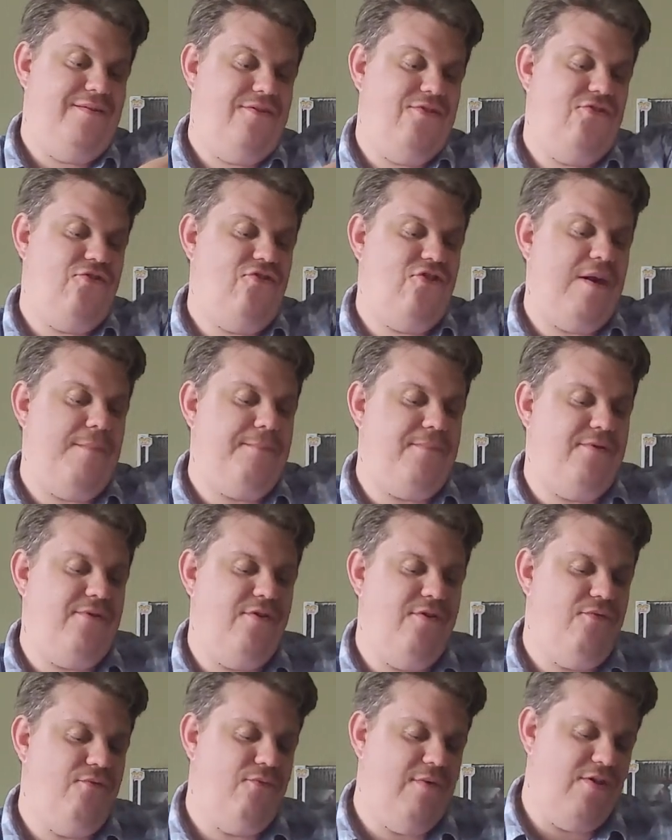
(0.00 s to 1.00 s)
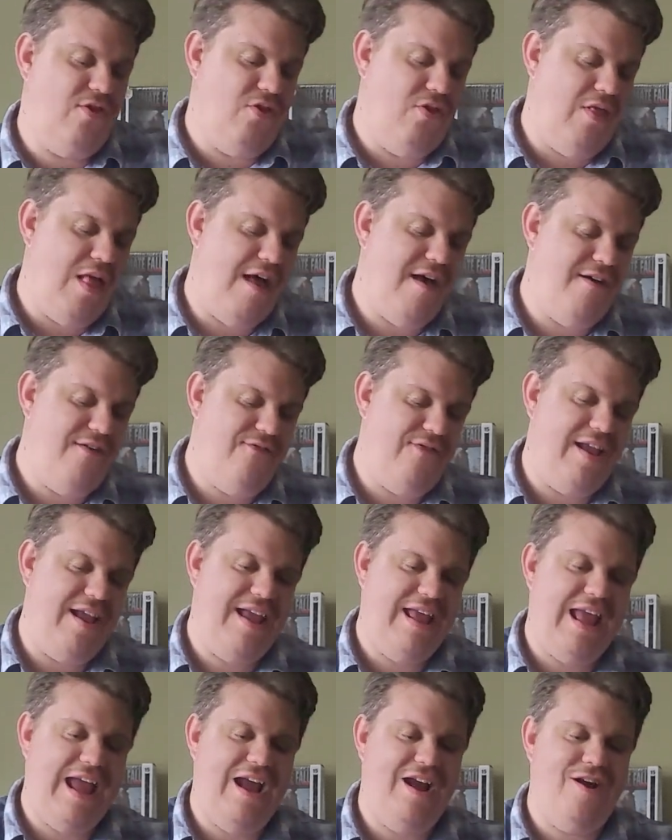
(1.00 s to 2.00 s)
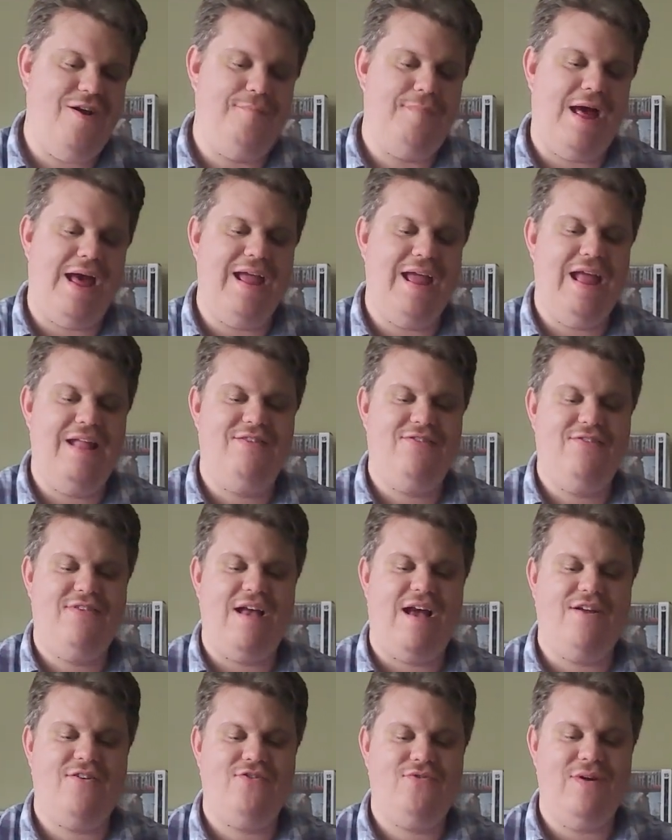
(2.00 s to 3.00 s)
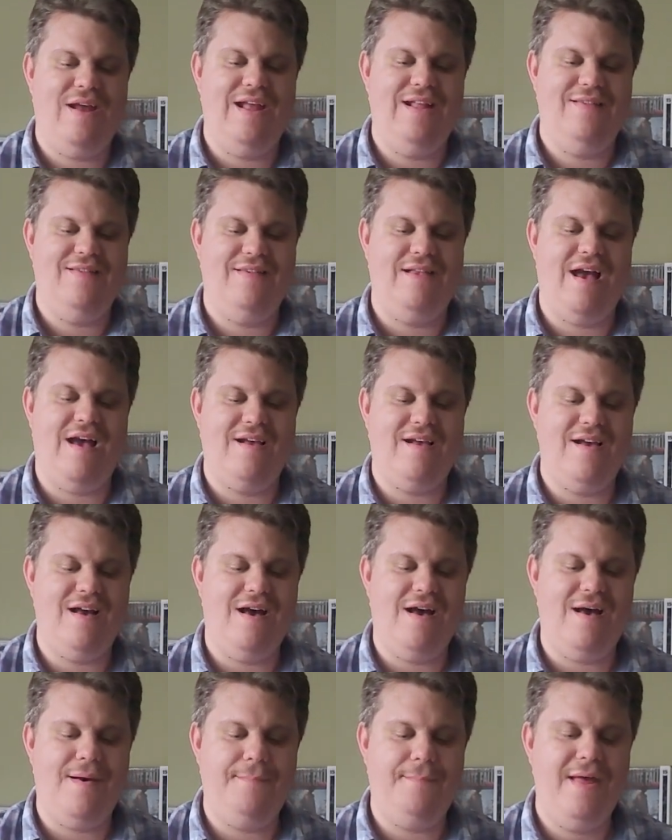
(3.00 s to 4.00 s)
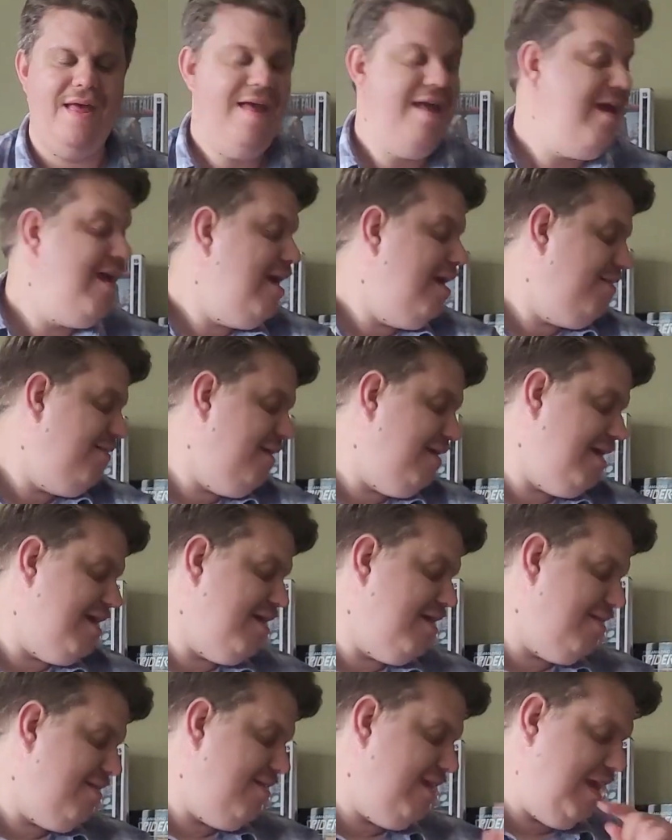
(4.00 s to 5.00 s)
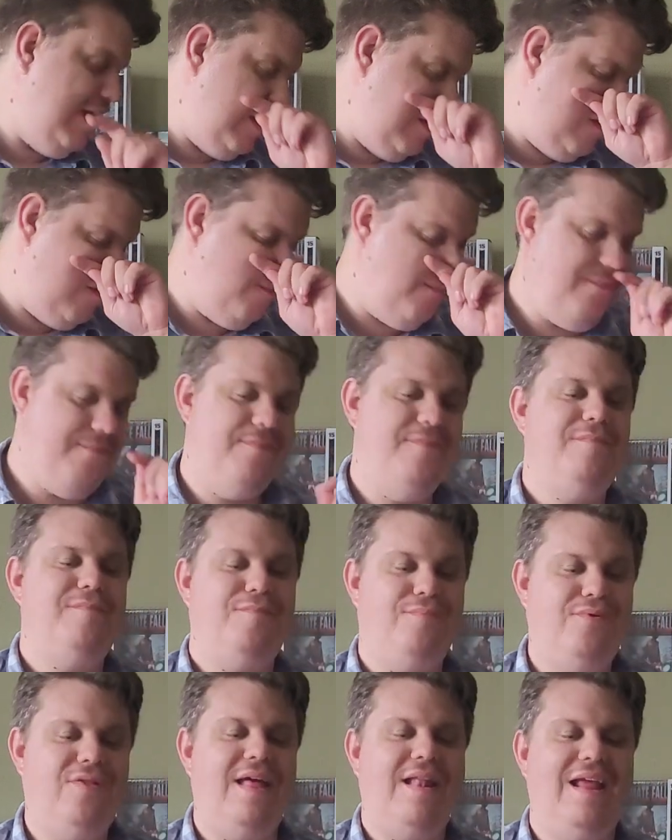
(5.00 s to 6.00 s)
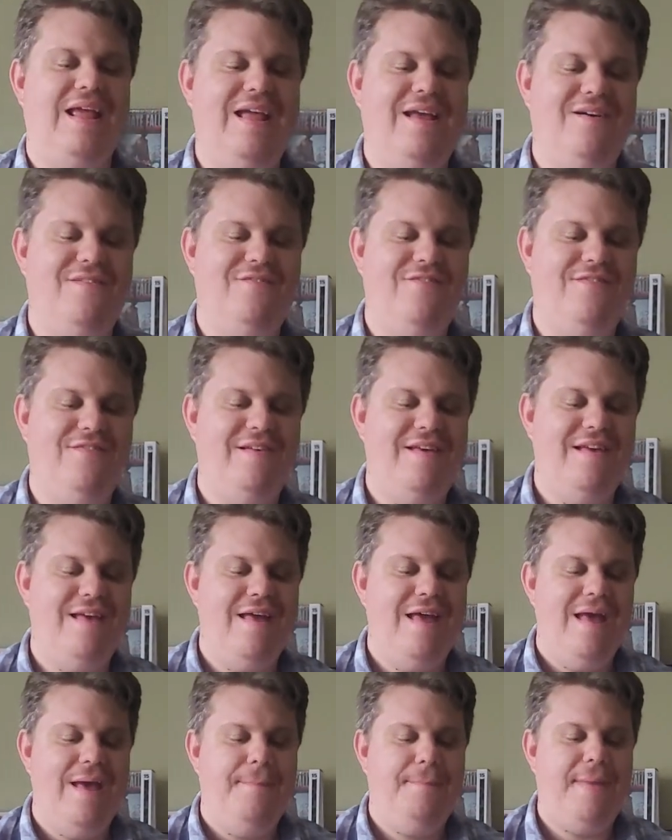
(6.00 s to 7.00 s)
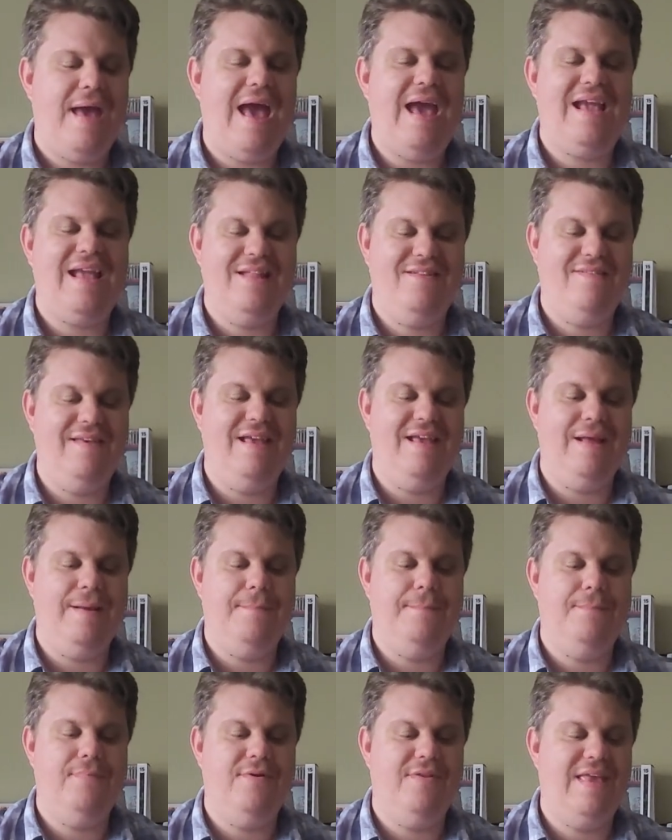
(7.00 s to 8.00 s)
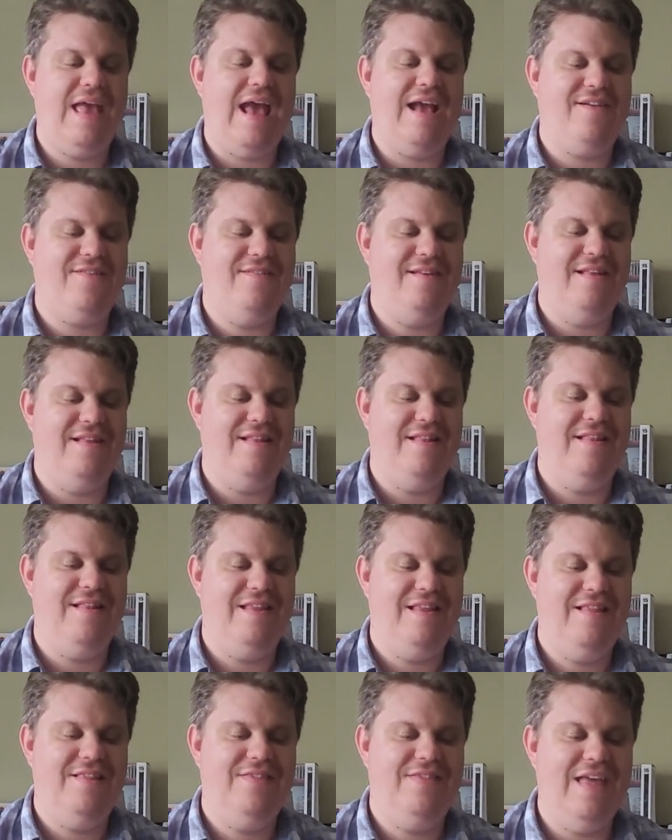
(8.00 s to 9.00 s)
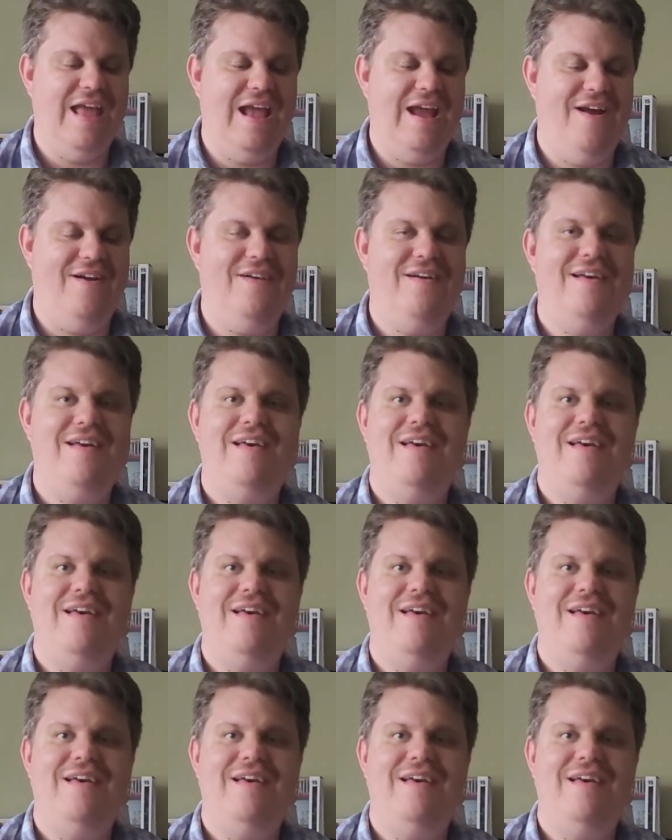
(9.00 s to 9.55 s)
shipped with love and care by InStockTrades.com. So you can see plenty of packaging protection there.